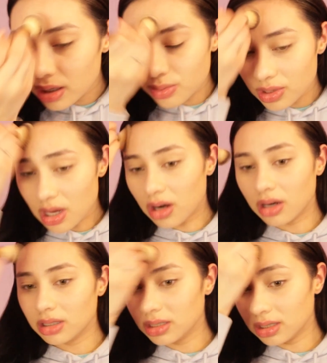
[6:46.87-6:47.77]
was
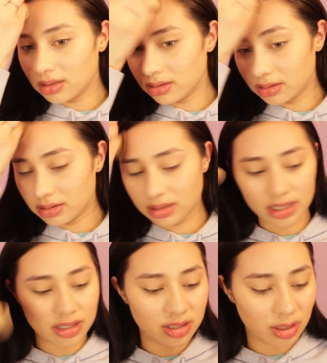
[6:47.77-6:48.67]
hard. I
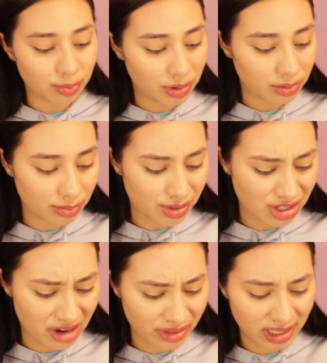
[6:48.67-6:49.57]
couldn't upload. I'm
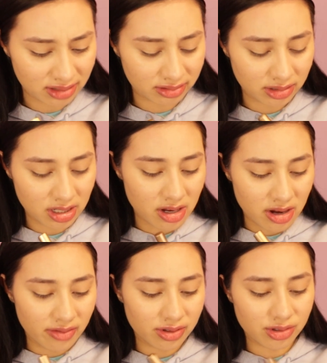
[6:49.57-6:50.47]
sorry
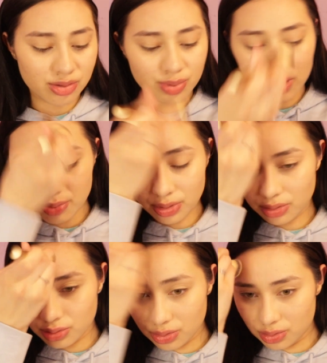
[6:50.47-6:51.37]
for those
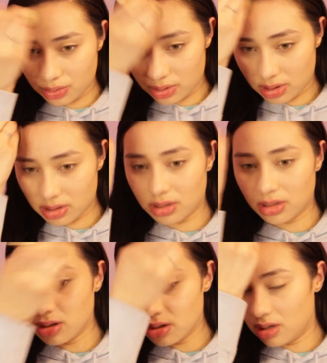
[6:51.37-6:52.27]
people who
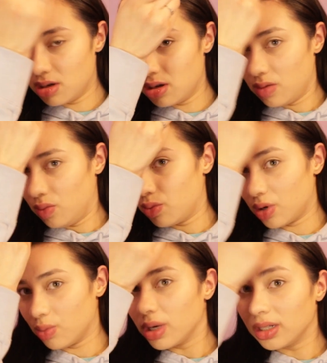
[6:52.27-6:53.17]

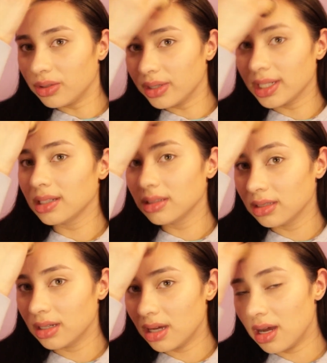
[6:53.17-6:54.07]
were wondering.
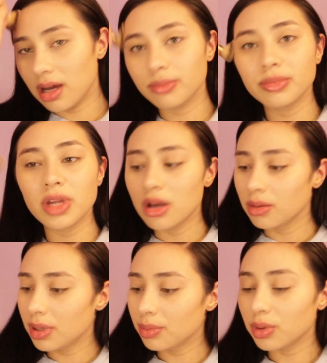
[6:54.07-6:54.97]

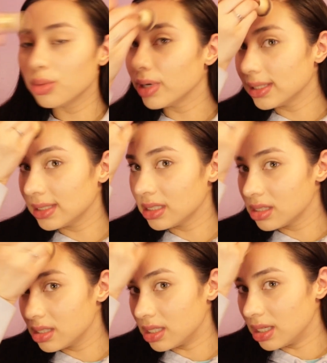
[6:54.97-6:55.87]
People who I did
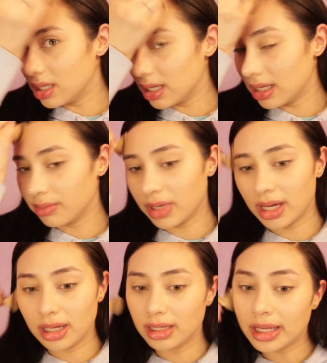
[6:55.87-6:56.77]
see in
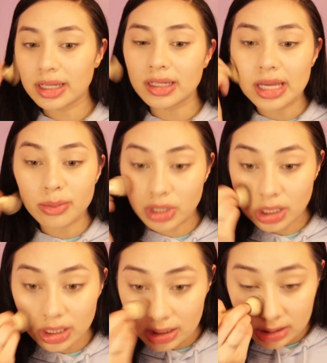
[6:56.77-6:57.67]
my like
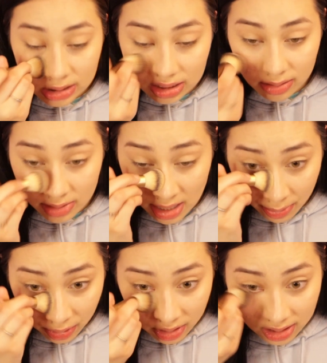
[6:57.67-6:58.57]
neighborhood.
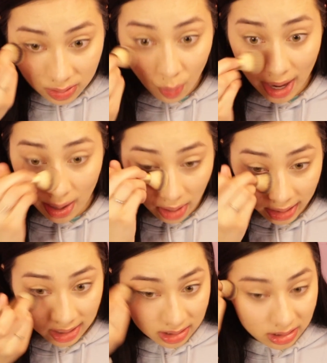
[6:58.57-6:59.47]
Wow, I
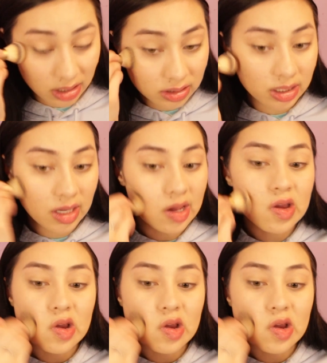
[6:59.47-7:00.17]
can't talk today.